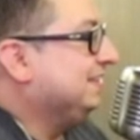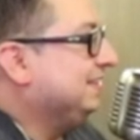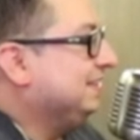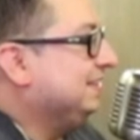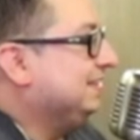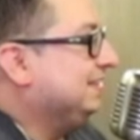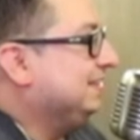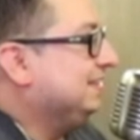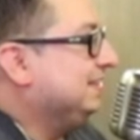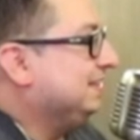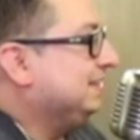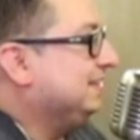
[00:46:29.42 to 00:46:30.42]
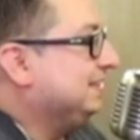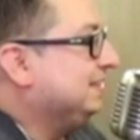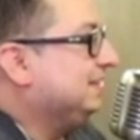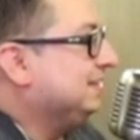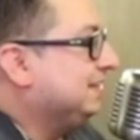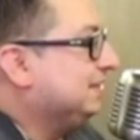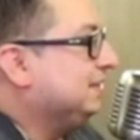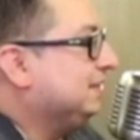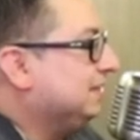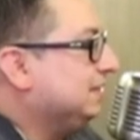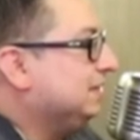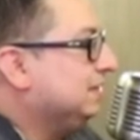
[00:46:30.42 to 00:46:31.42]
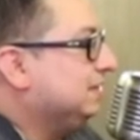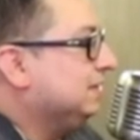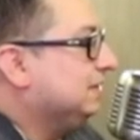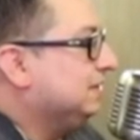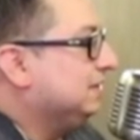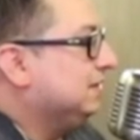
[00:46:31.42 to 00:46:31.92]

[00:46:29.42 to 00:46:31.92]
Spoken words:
(silent)